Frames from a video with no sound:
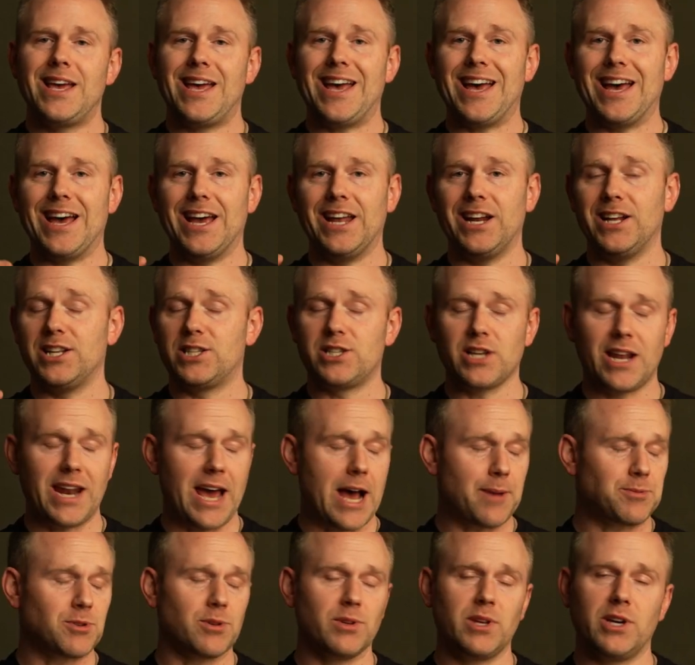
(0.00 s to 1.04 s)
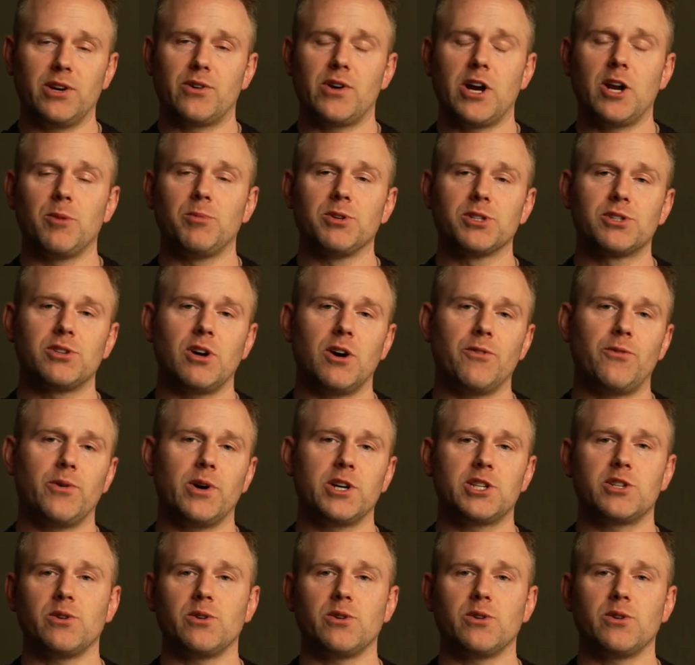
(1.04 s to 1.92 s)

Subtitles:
And it's an absolutely incredible software.